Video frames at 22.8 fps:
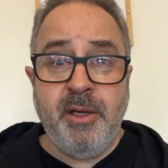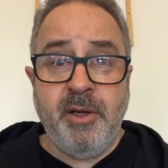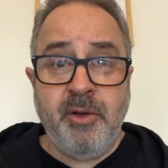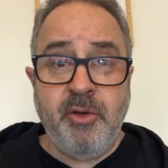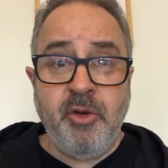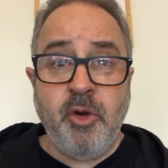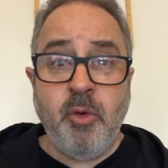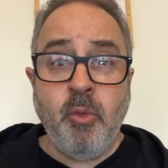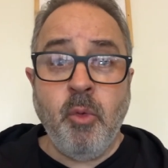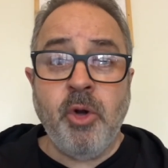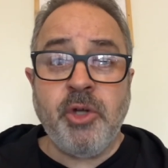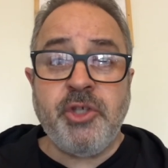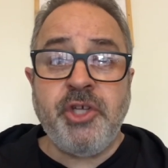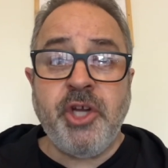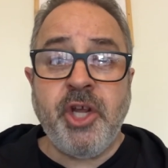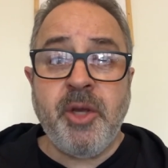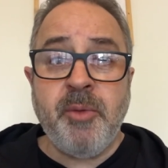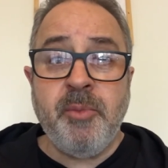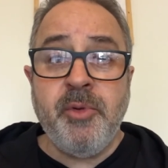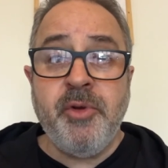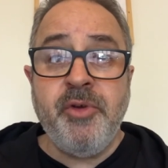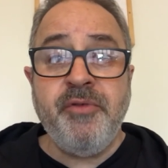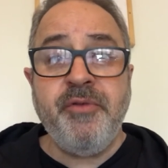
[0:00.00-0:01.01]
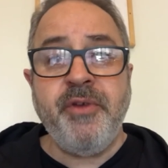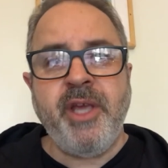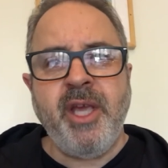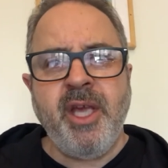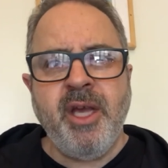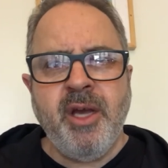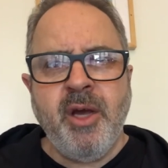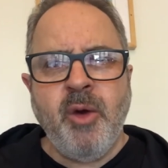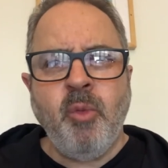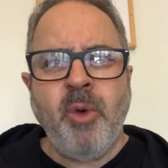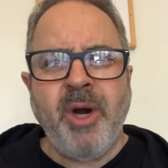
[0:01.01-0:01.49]
You're watching a movie.
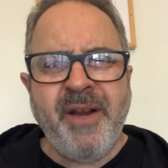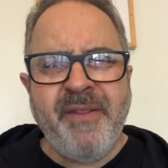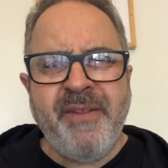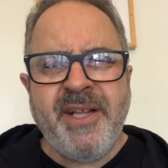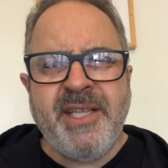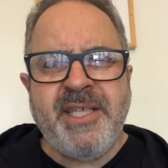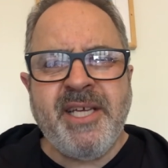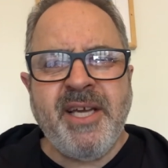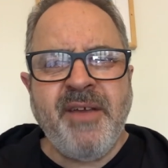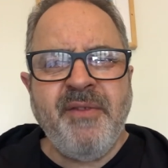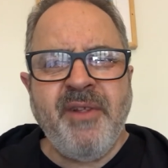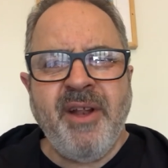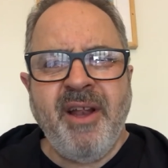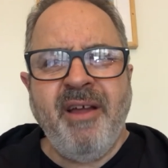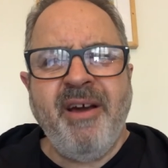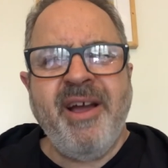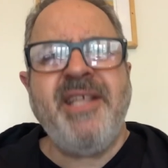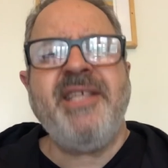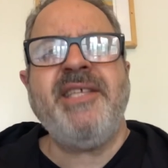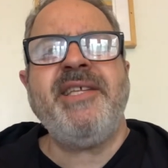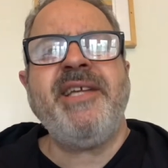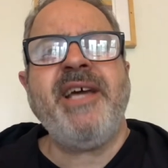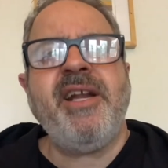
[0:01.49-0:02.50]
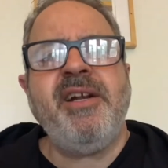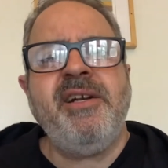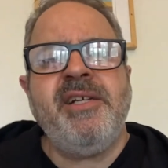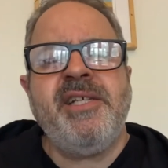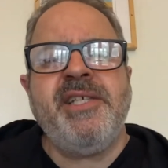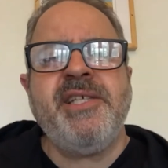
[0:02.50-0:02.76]
Why do they turn the lights down in a